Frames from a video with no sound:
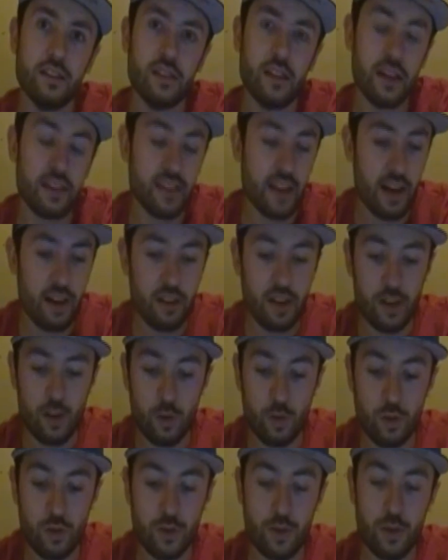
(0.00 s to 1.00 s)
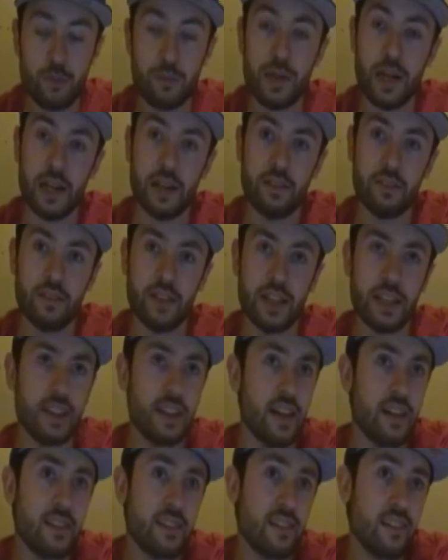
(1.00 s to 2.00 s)
That's how I always have been. Like,
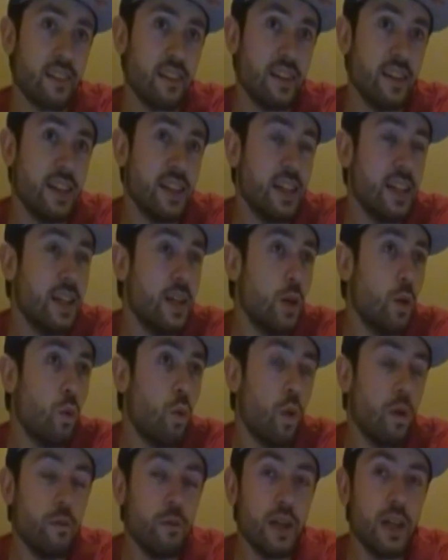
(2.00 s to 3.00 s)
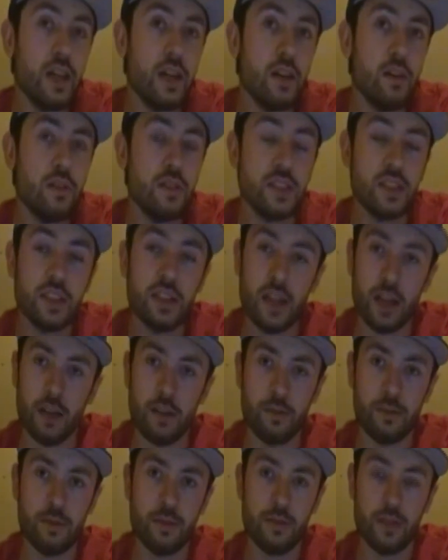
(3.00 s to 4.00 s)
that's, one video is
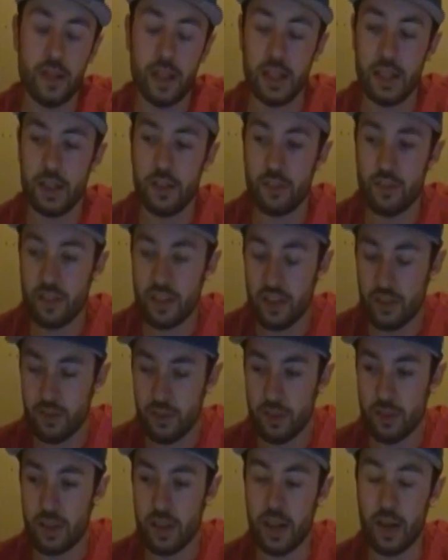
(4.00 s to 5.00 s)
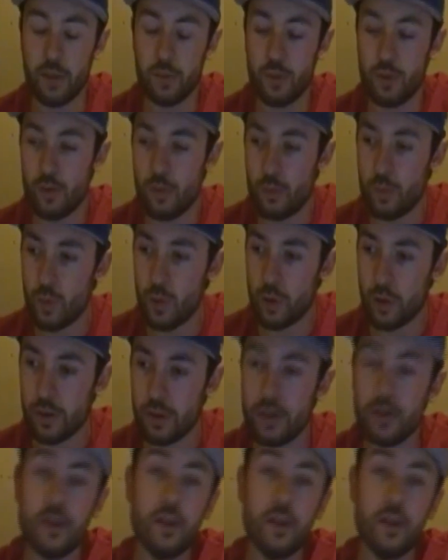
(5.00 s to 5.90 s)
enough, and it just gives you time to do more.